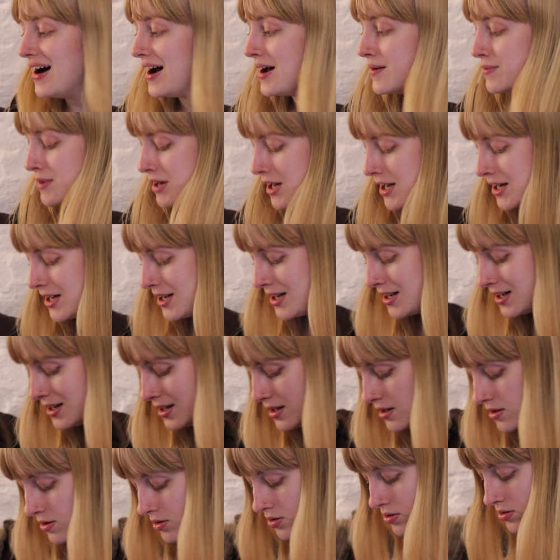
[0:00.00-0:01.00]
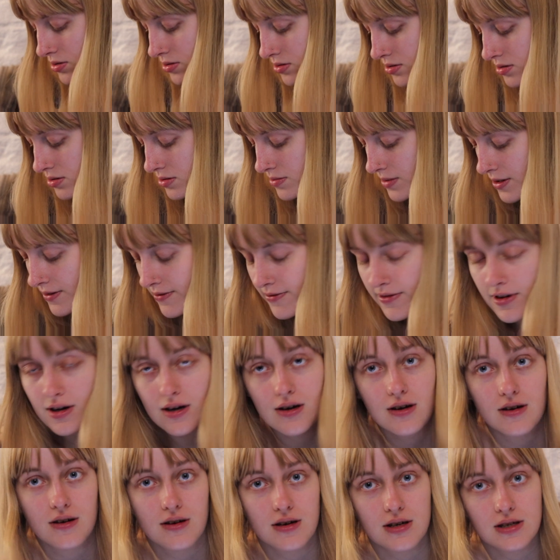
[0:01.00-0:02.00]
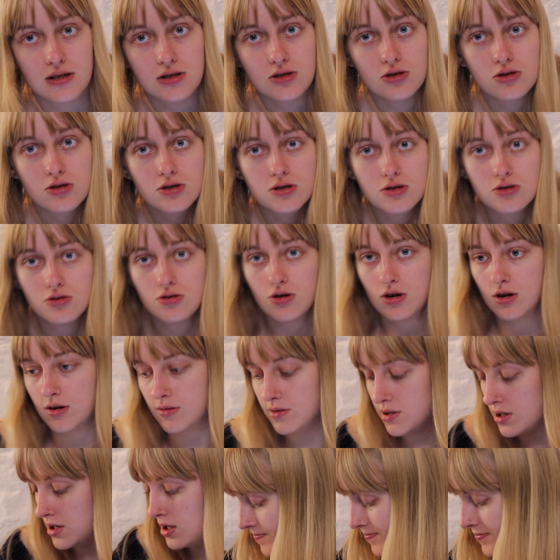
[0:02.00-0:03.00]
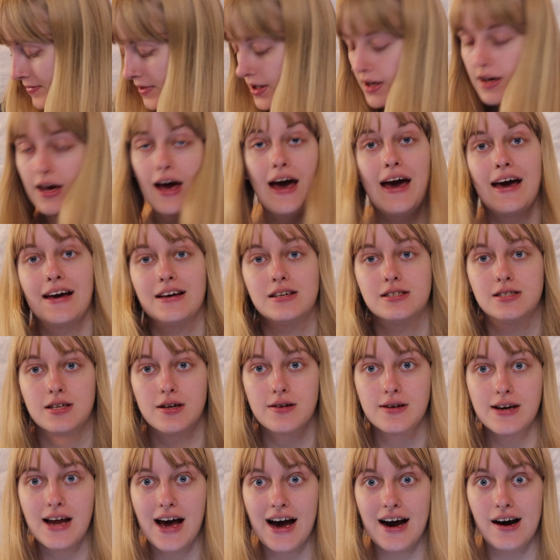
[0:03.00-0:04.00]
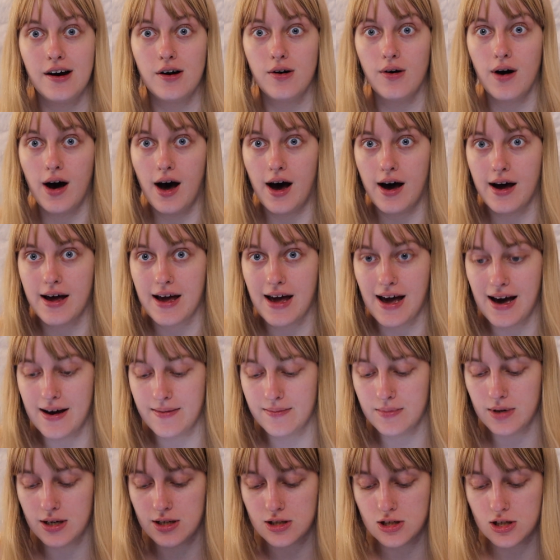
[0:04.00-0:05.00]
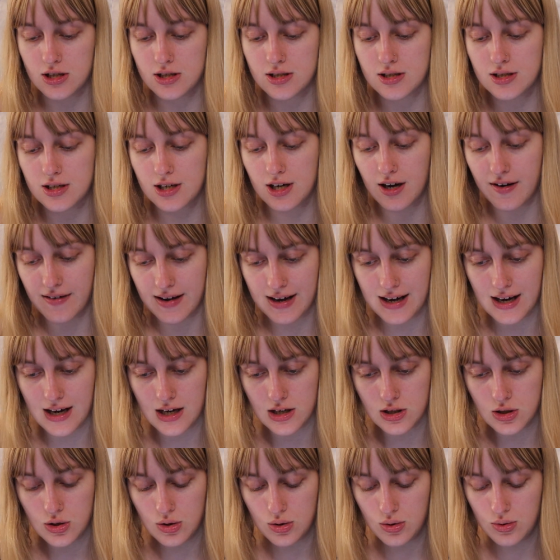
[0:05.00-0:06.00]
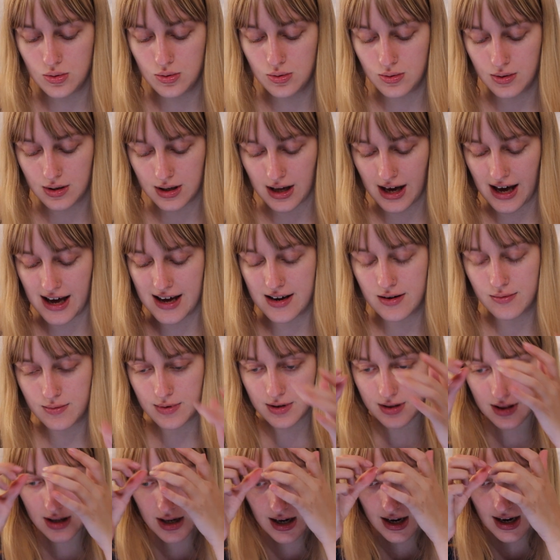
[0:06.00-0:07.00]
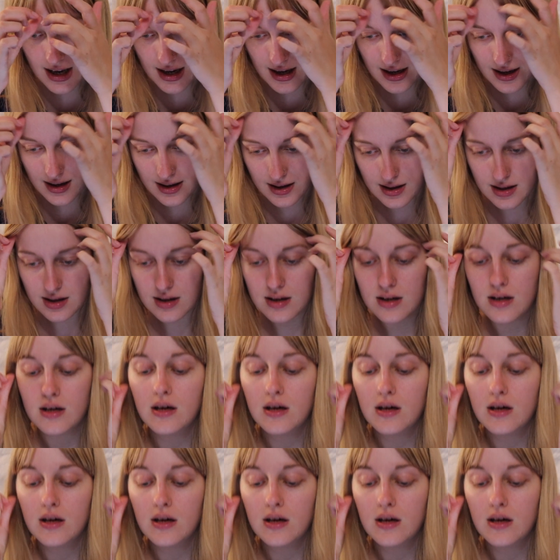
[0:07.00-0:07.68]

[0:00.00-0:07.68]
I'm gonna, oh no, it's just dropped. Okay, so now I am just going to get in with the look.